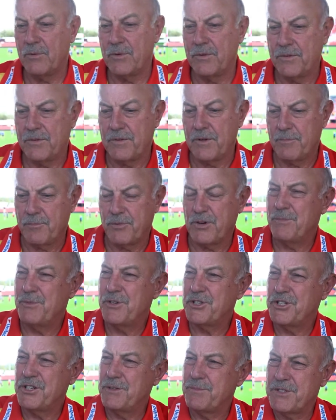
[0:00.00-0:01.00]
with the
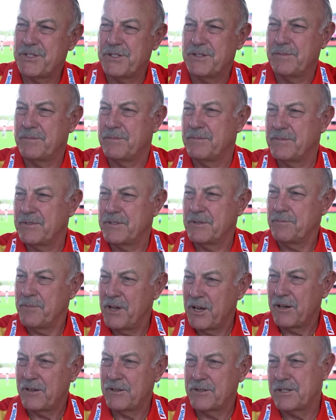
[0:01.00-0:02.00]
premierships and some
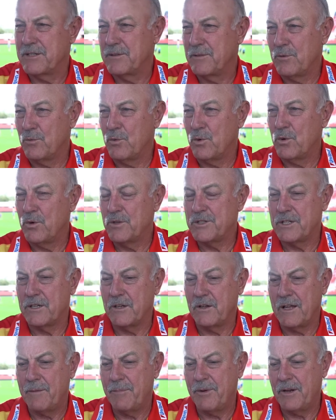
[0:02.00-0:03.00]
medals and awards and
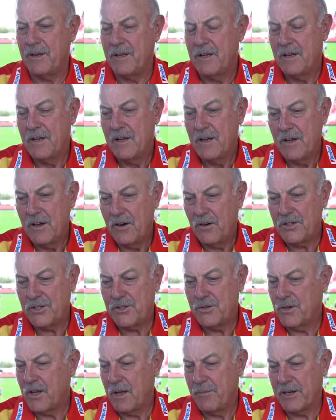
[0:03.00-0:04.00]
all that, but I
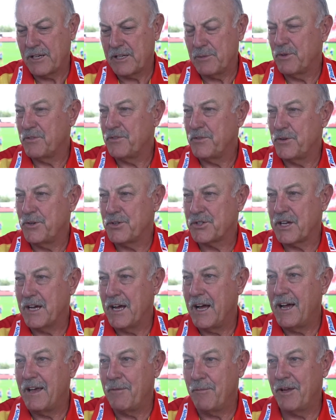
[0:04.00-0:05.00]
still go back to my first
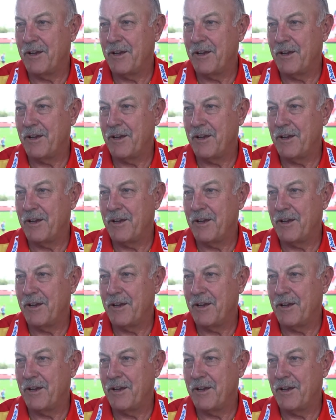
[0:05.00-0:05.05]
game.